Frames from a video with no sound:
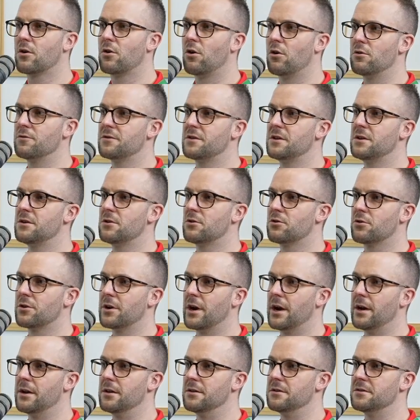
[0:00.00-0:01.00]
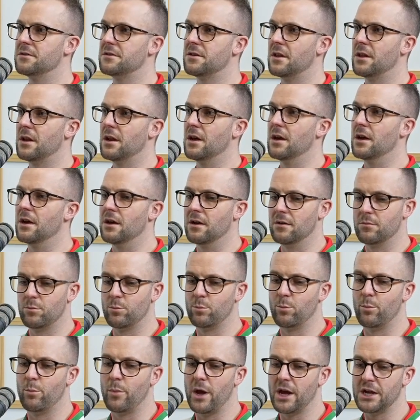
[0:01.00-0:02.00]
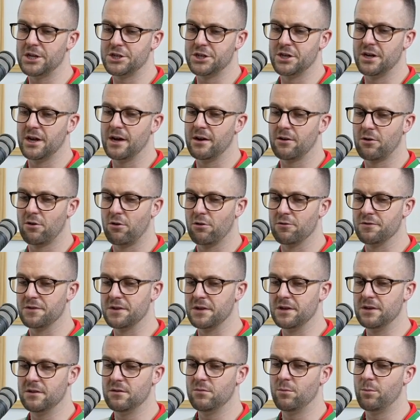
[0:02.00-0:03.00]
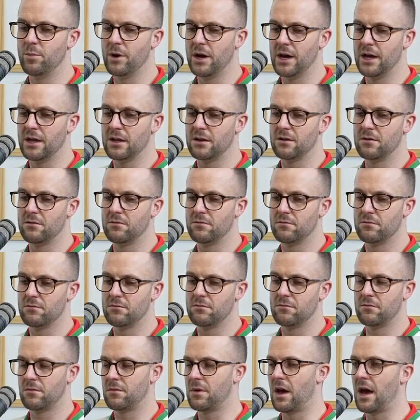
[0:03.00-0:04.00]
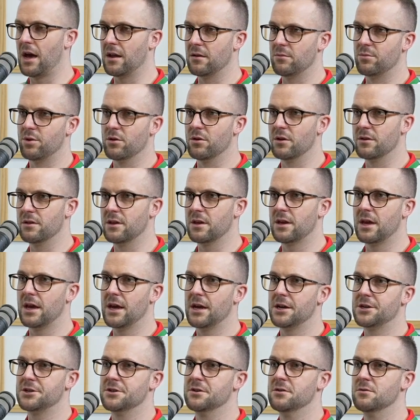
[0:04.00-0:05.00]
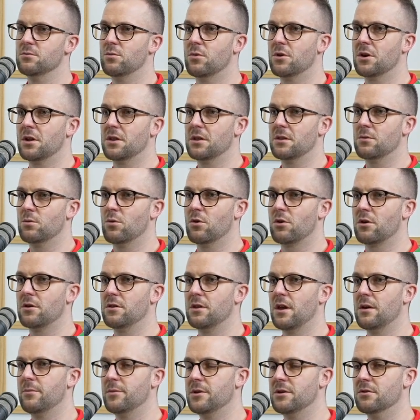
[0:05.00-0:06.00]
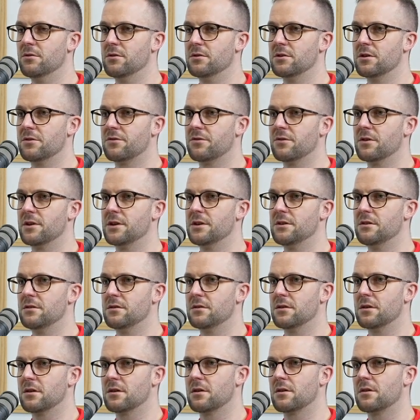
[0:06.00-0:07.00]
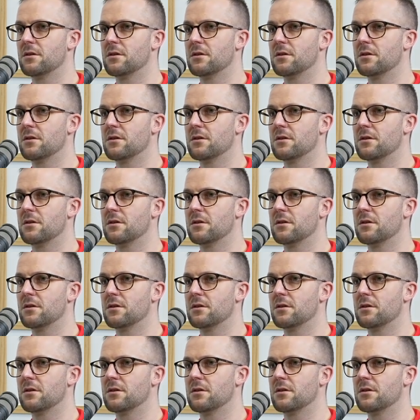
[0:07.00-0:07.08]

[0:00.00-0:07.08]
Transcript: content creators that are bashing out content but aren't pulling the cash in? What are, what could they be doing differently? Do you think?